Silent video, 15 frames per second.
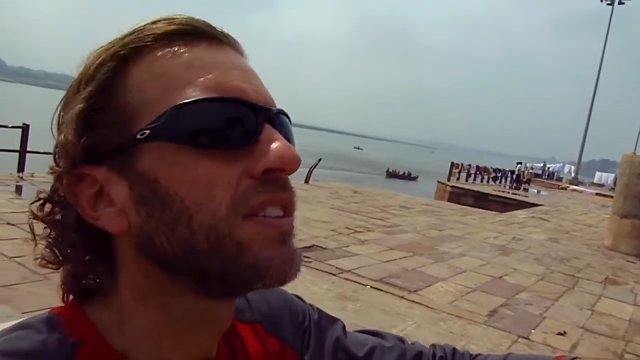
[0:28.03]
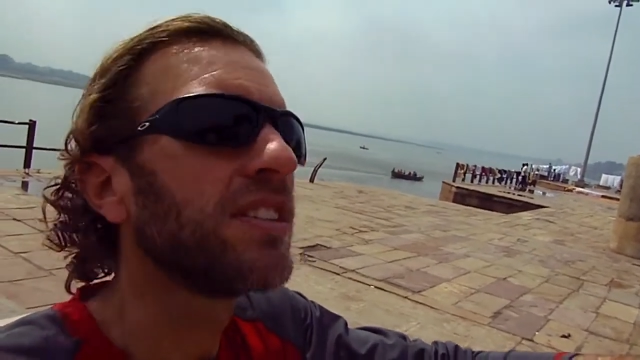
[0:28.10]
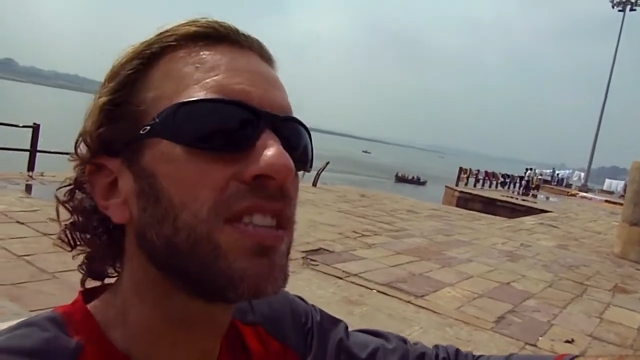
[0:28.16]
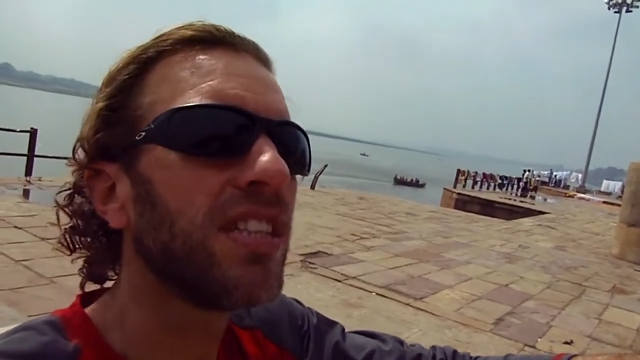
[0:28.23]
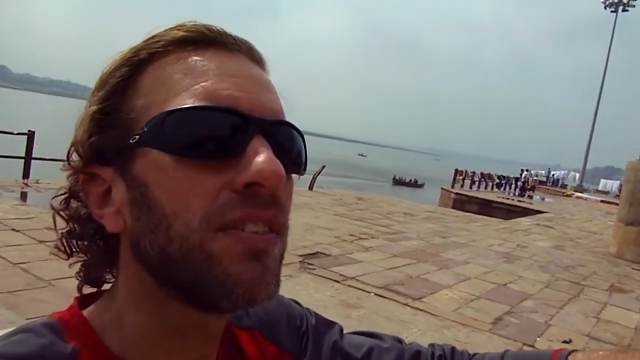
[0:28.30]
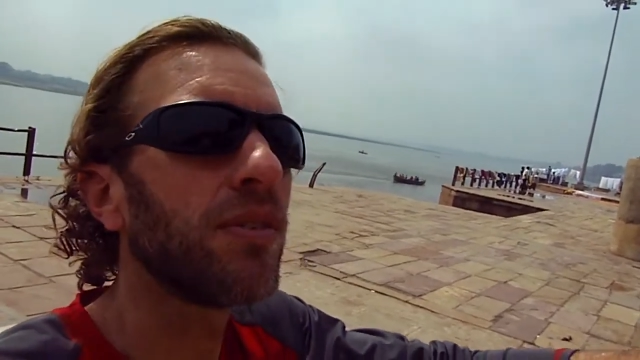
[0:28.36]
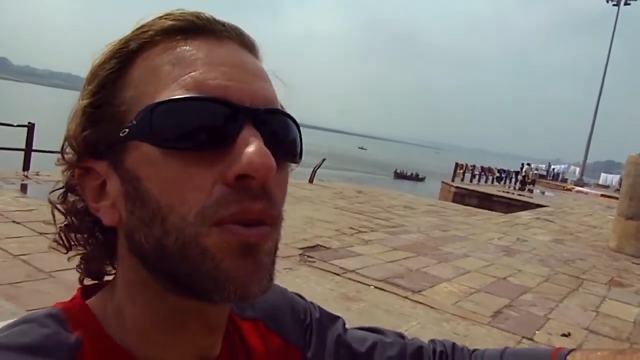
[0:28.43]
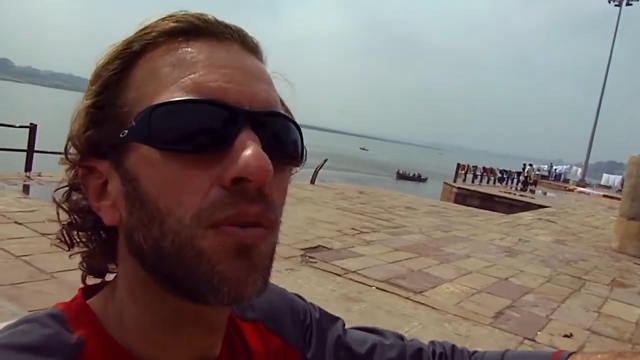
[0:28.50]

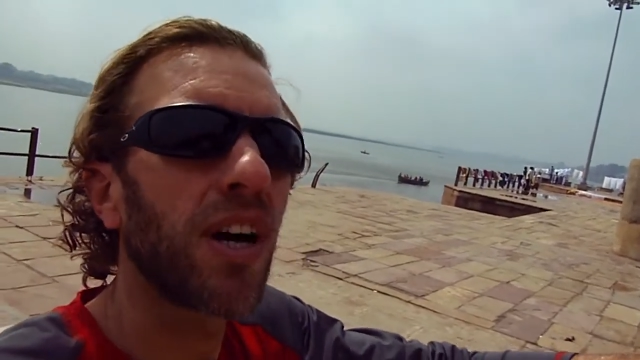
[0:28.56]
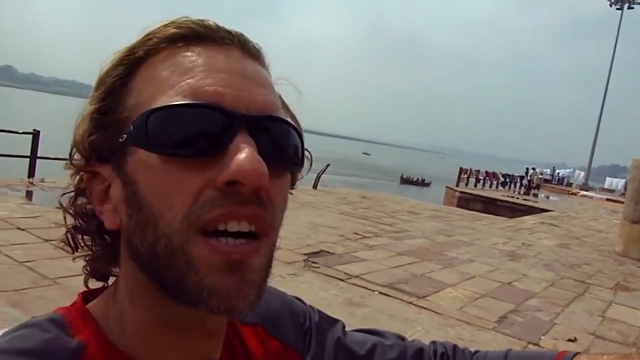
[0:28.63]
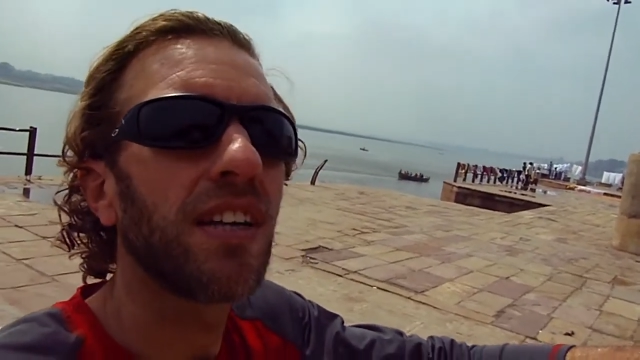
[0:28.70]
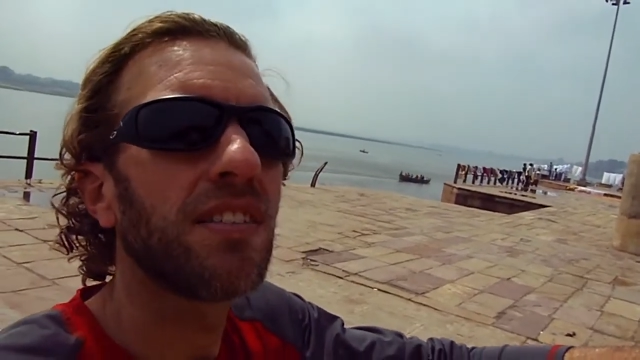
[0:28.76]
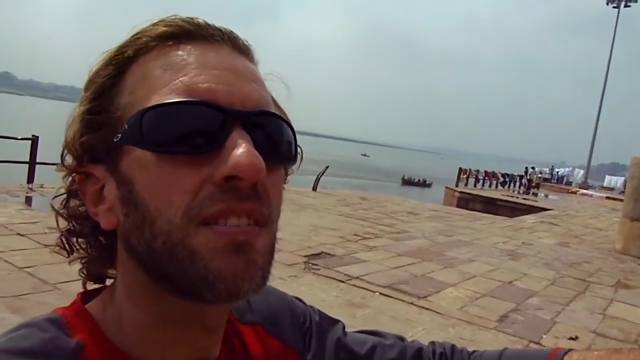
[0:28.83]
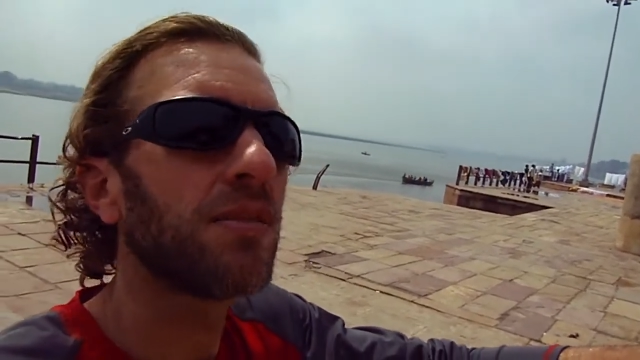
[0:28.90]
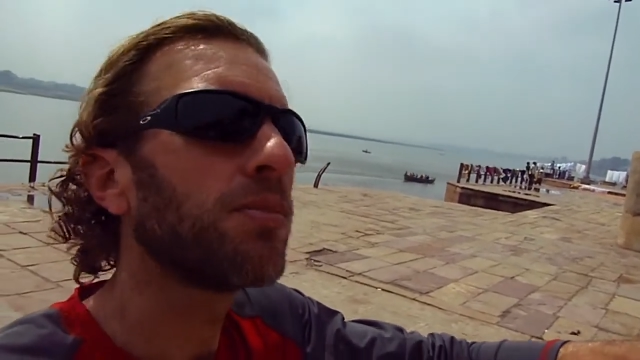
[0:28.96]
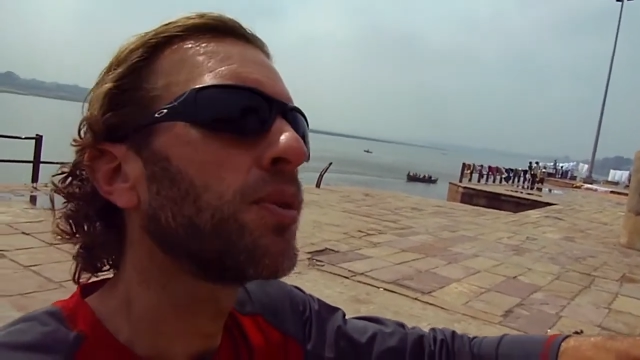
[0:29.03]
Shiva
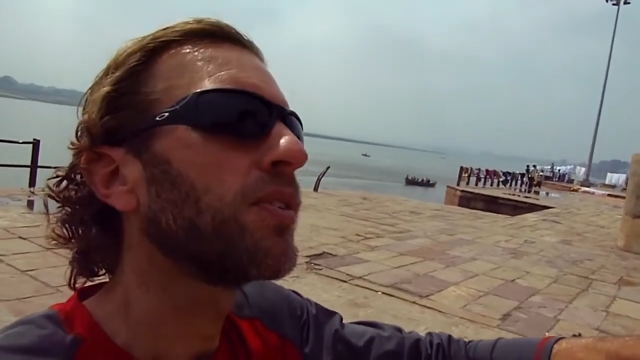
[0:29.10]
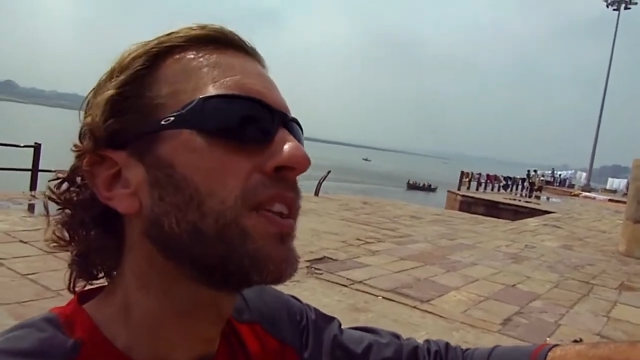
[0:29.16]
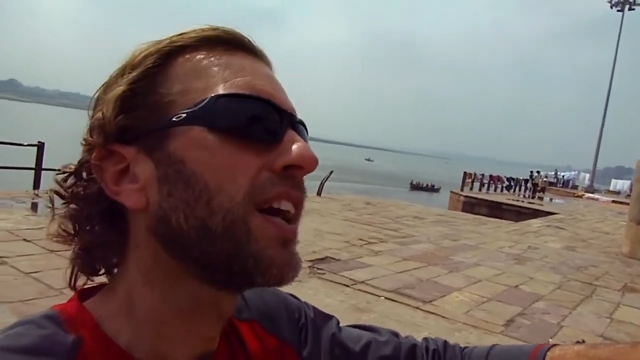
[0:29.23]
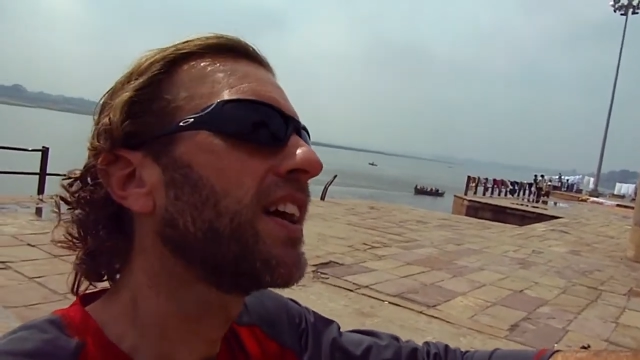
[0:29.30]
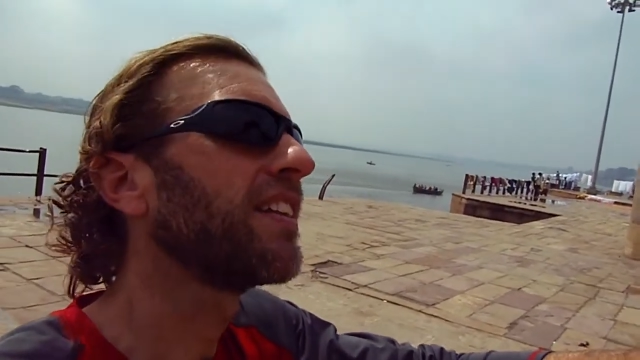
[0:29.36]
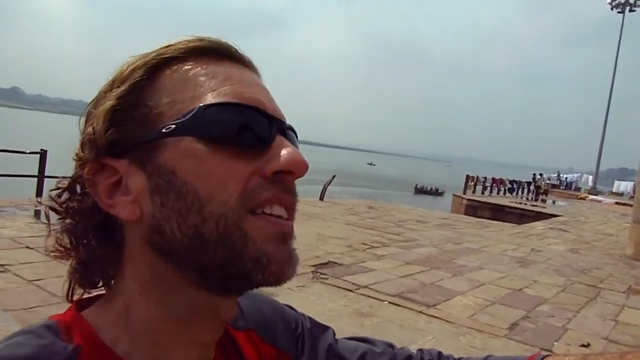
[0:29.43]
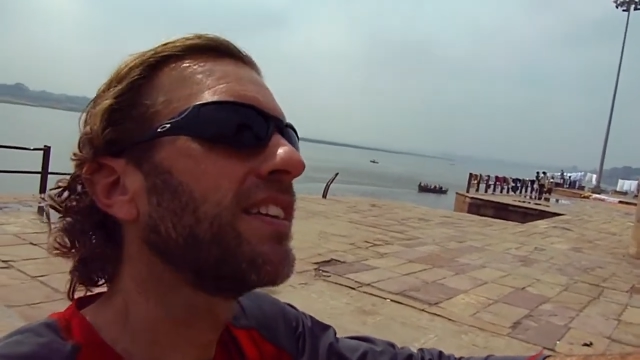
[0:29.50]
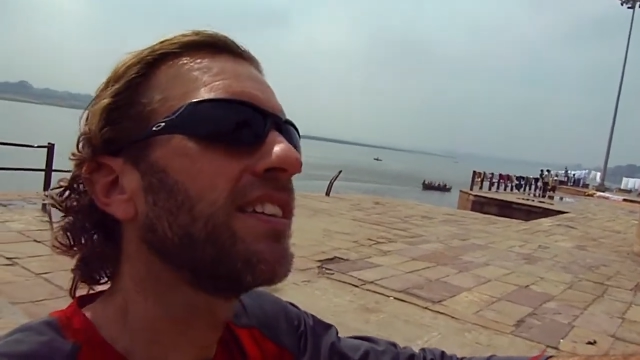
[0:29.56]
rides the bull
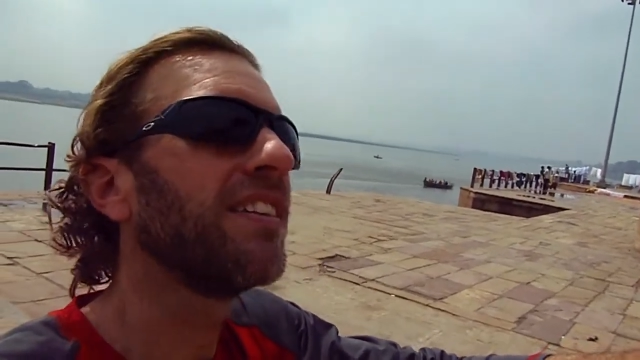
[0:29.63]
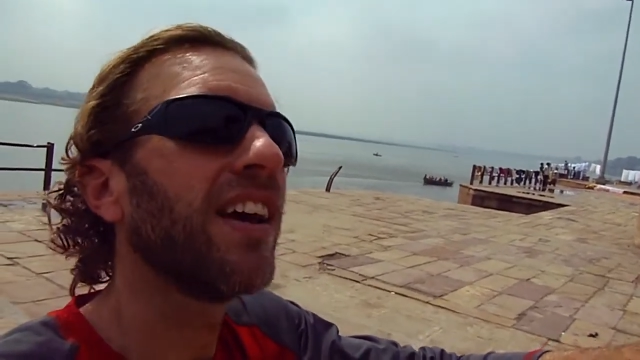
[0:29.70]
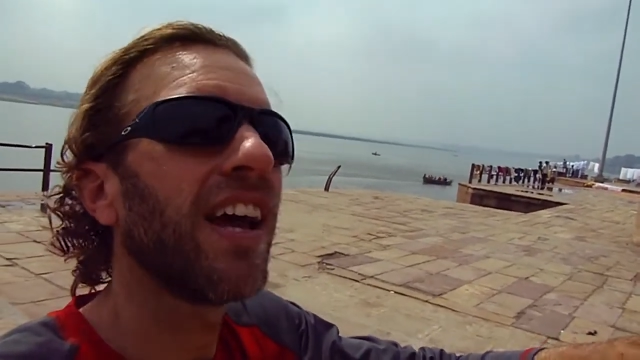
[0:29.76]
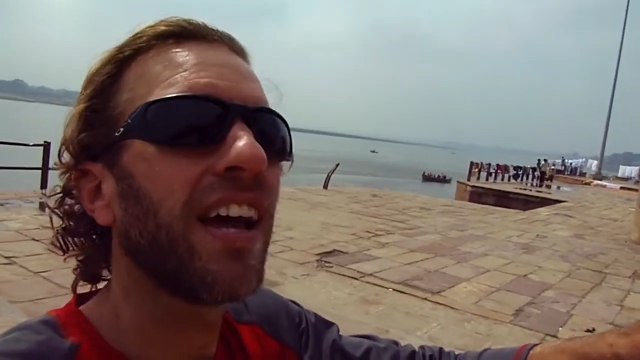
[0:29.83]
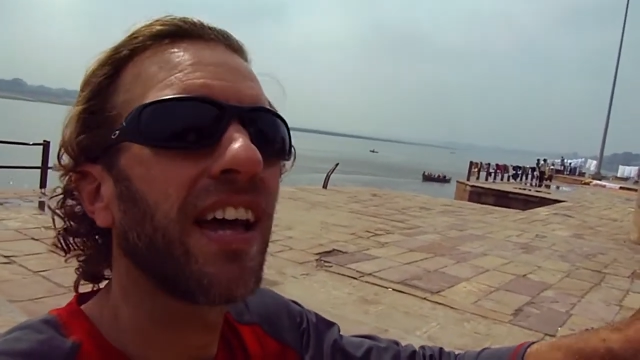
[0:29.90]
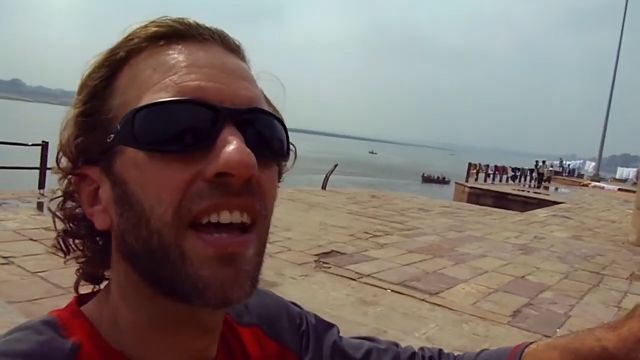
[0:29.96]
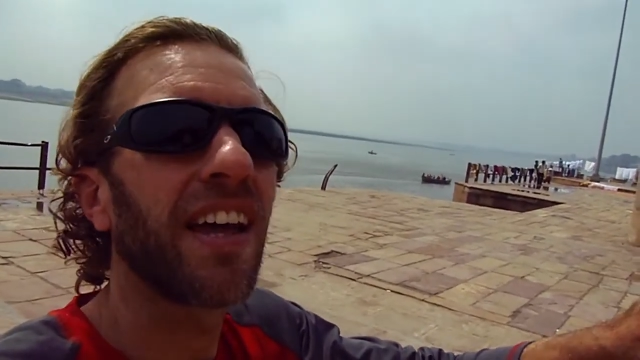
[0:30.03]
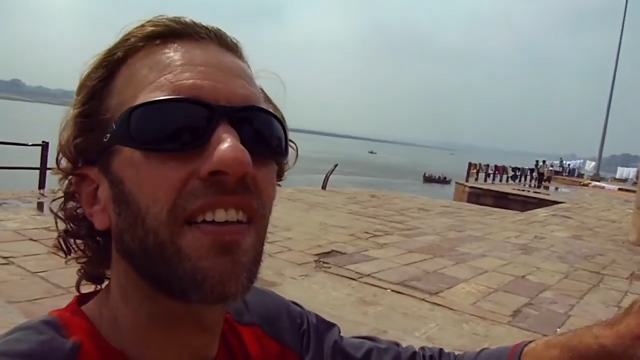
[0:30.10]
Nandi,
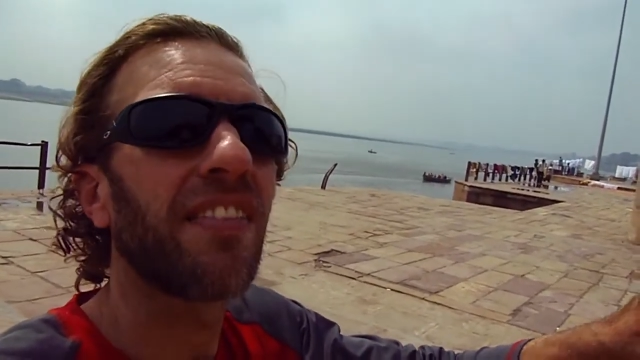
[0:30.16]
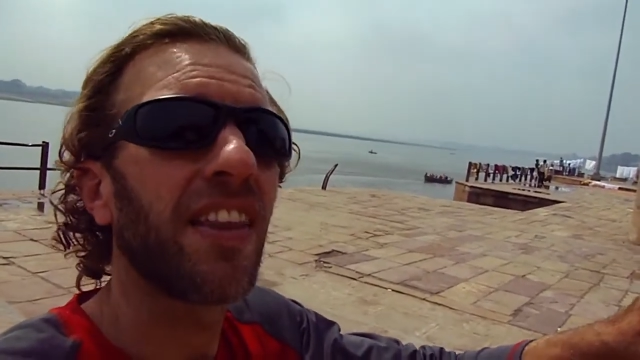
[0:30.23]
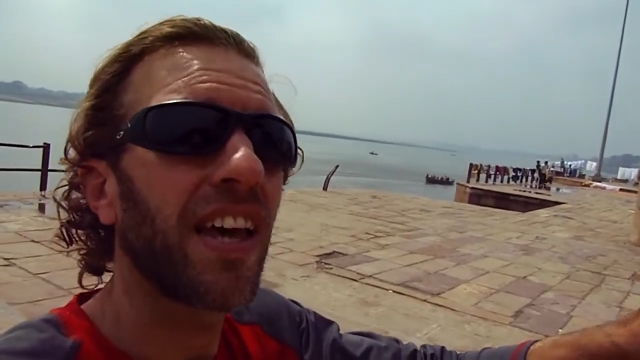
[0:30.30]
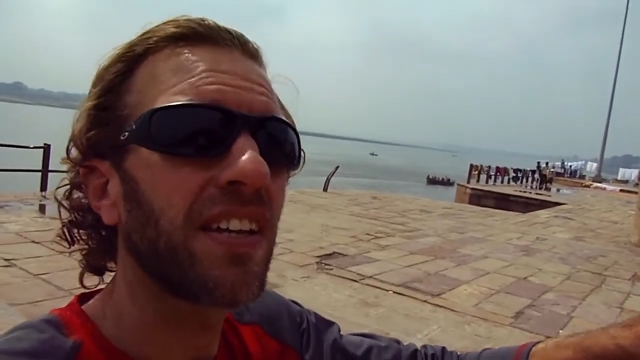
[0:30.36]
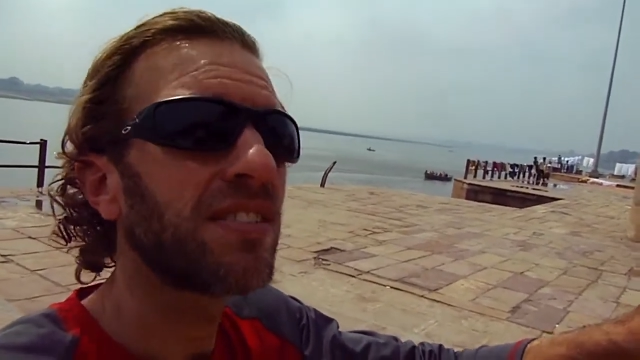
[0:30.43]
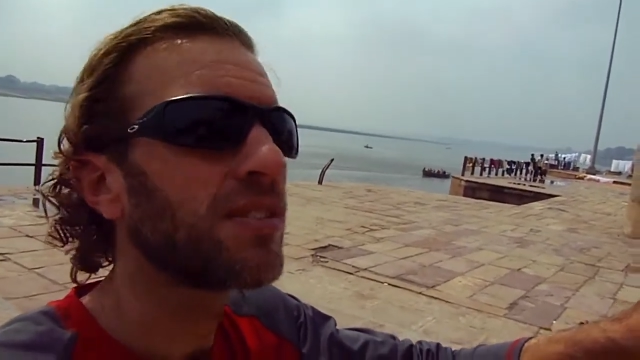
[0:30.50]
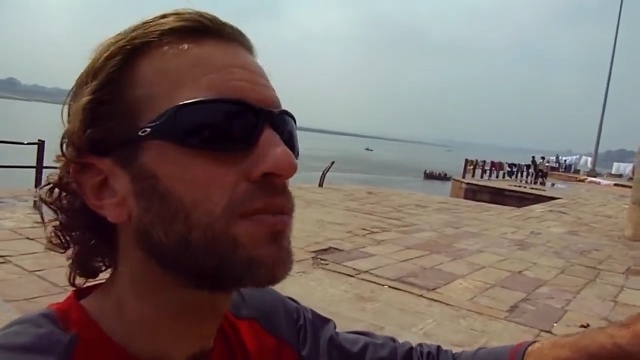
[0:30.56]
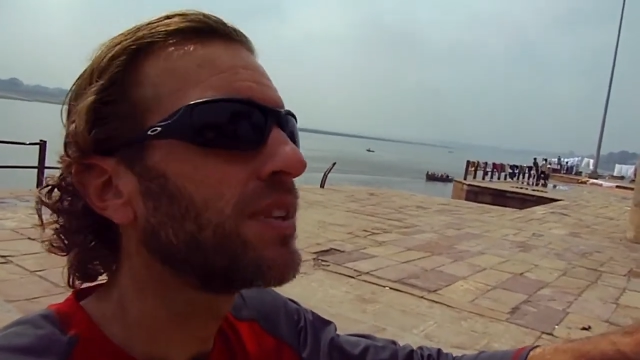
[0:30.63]
and
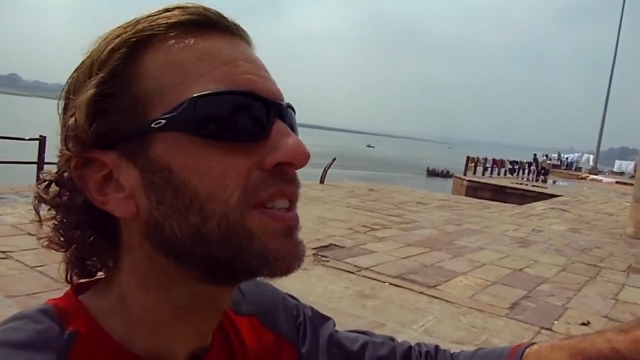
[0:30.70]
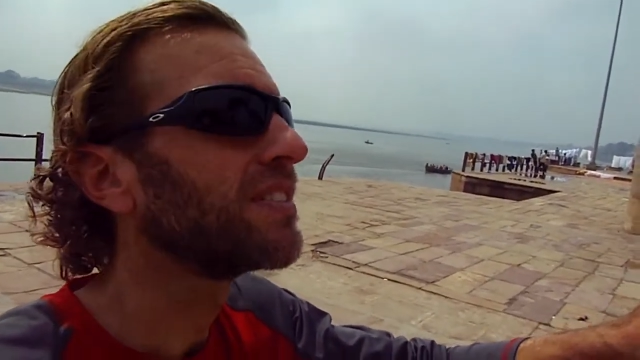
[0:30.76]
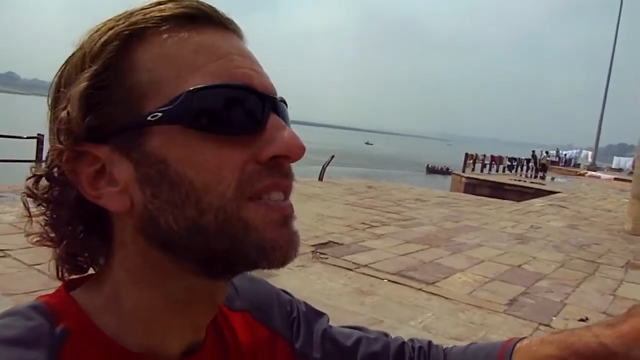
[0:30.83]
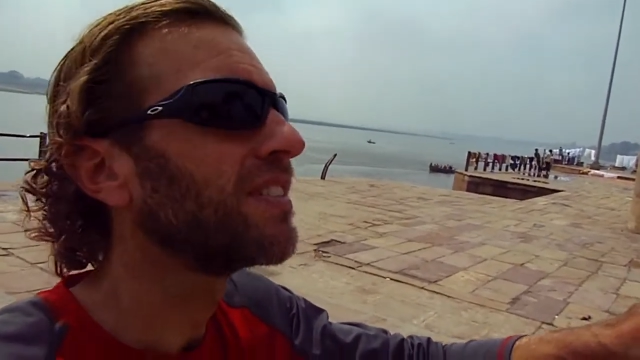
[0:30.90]
that is the reason